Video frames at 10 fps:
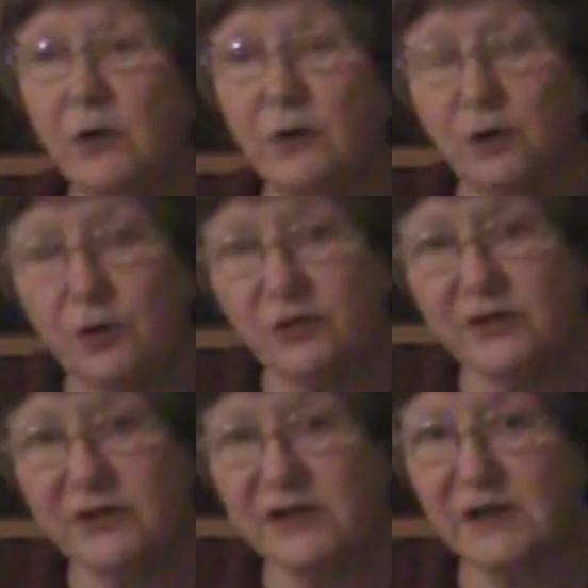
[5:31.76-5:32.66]
Go to
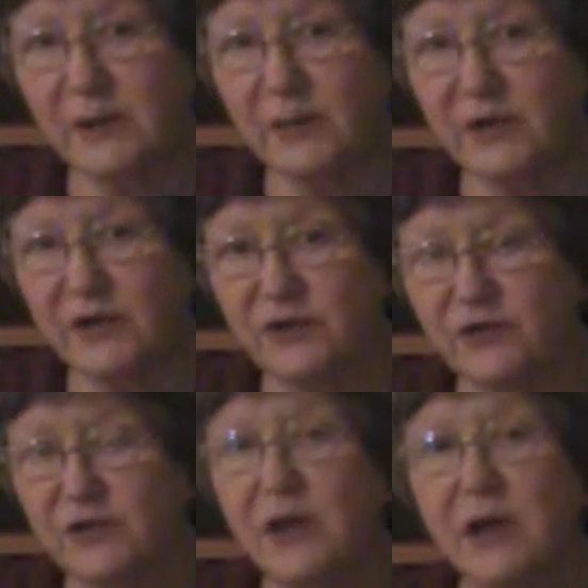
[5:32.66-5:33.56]
the title page
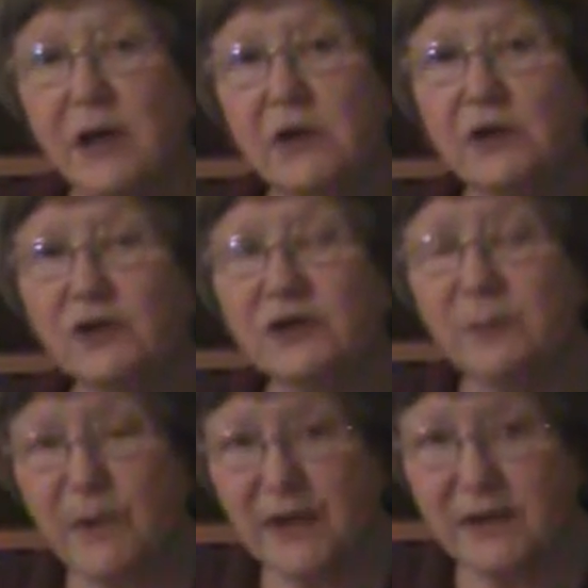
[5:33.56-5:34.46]
and look on the
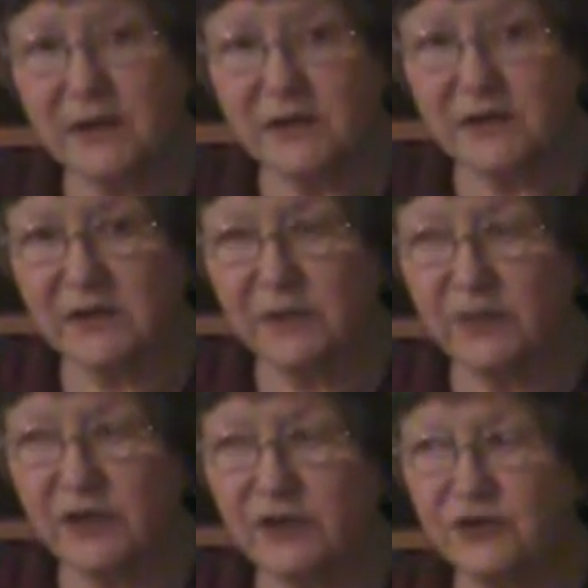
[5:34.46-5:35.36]
back of the title
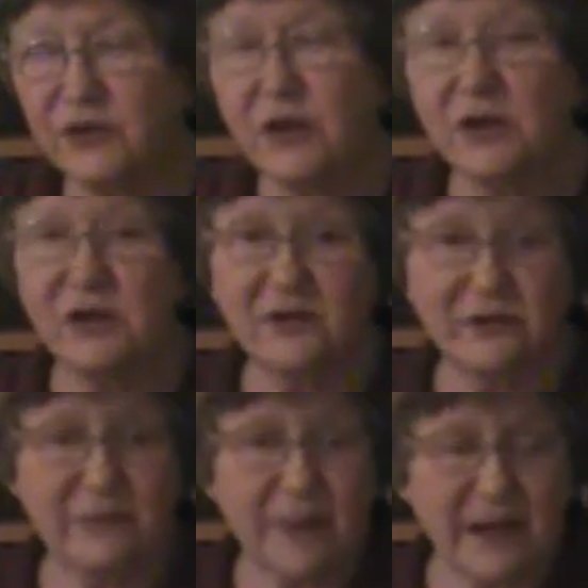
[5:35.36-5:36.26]
page.
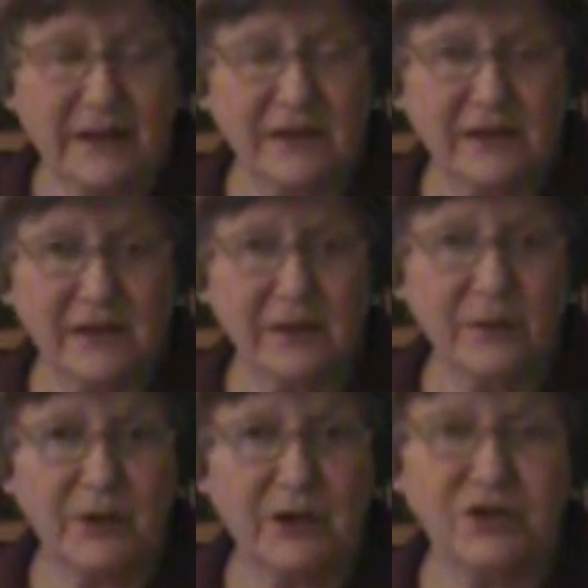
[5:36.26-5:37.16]
The back of the title
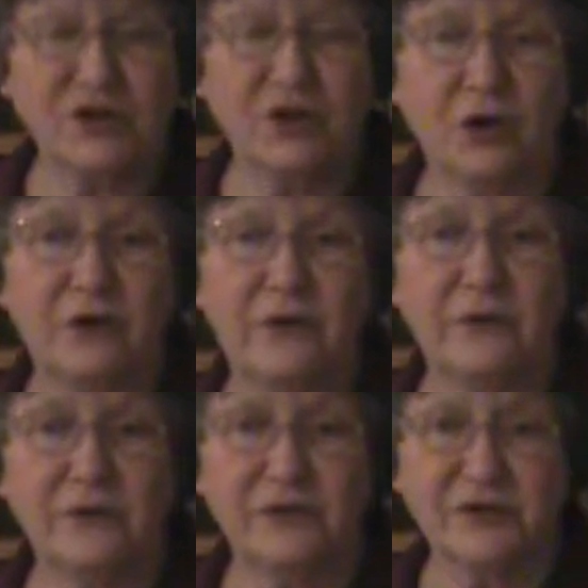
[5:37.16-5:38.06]
page is called the
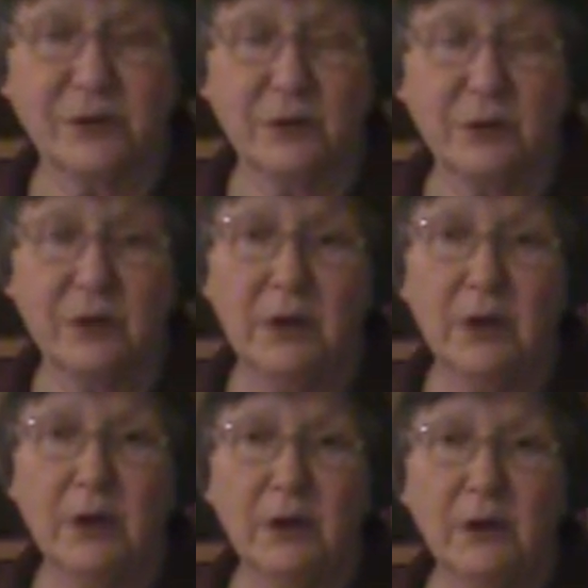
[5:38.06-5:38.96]
verso.
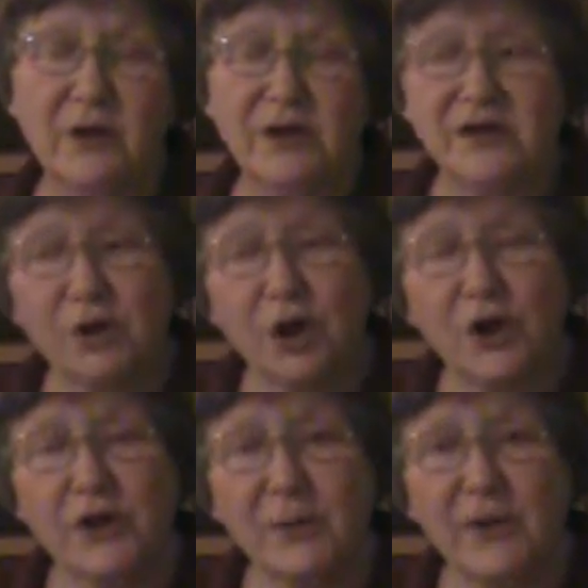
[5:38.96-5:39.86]
Okay, on
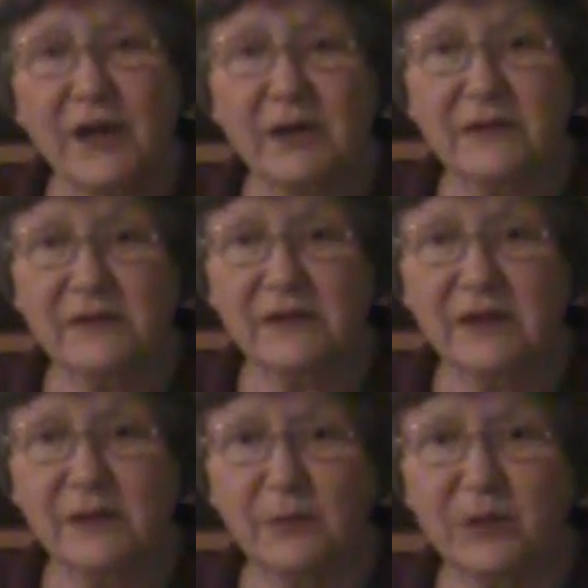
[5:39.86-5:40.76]
the back of the
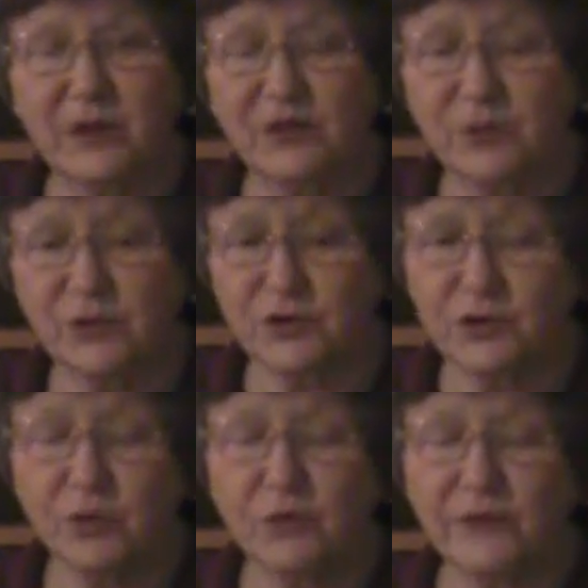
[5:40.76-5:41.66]
title page, what you
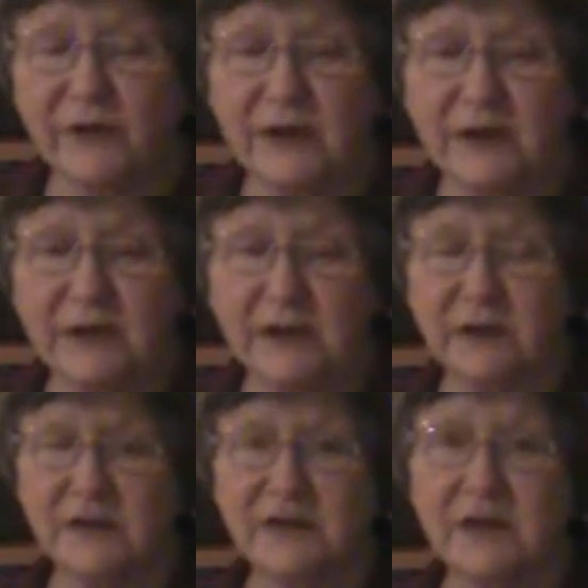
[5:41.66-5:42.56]
will find
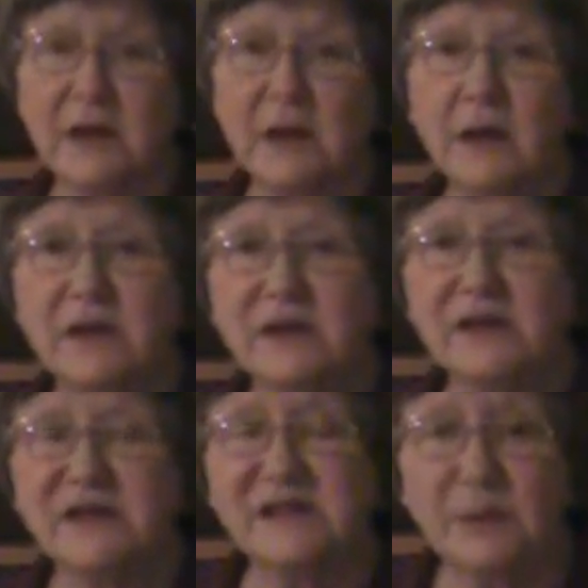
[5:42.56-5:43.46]
is the
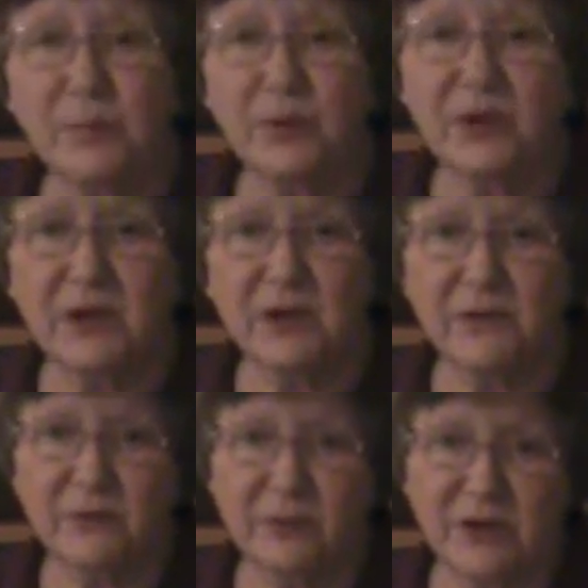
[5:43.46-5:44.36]
SIP
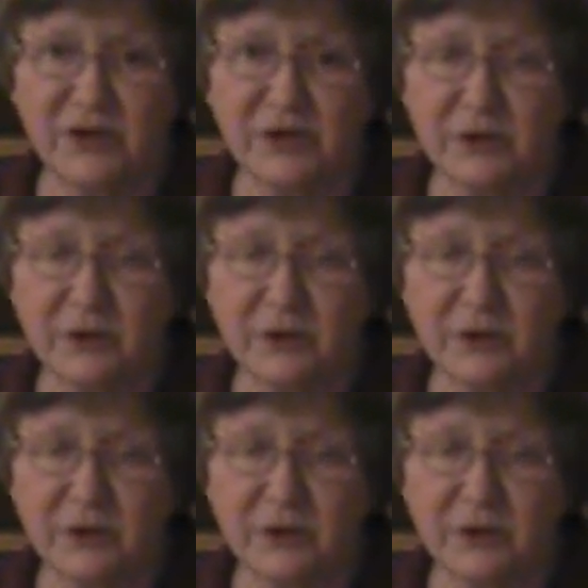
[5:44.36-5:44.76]
information.